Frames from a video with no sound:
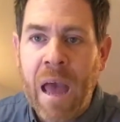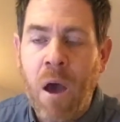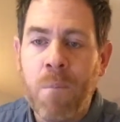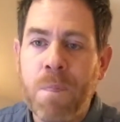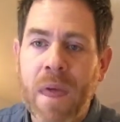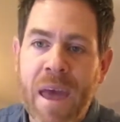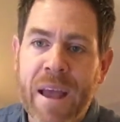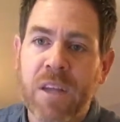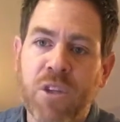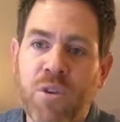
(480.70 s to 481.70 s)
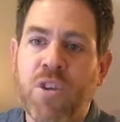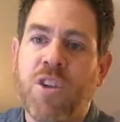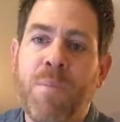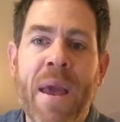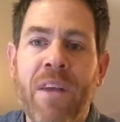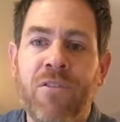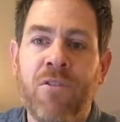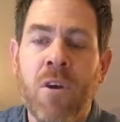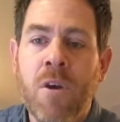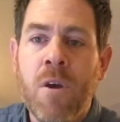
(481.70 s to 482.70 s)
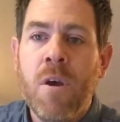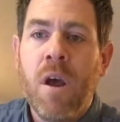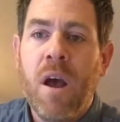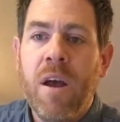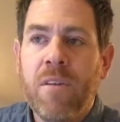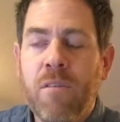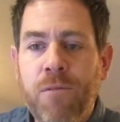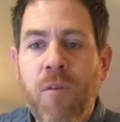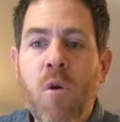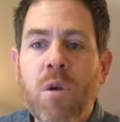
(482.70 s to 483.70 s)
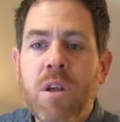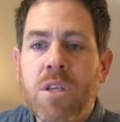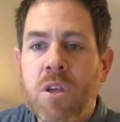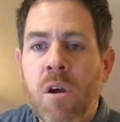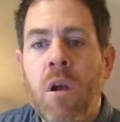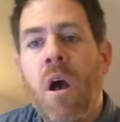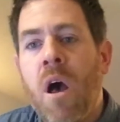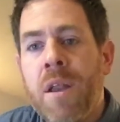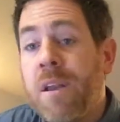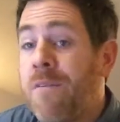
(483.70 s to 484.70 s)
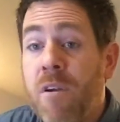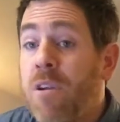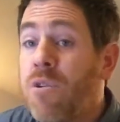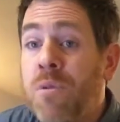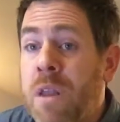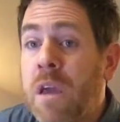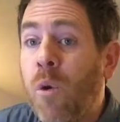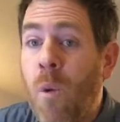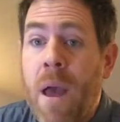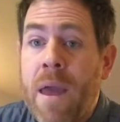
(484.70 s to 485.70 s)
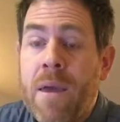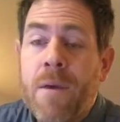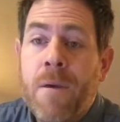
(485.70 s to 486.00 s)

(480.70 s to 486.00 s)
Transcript: out extra space to focus on God in a very unique way.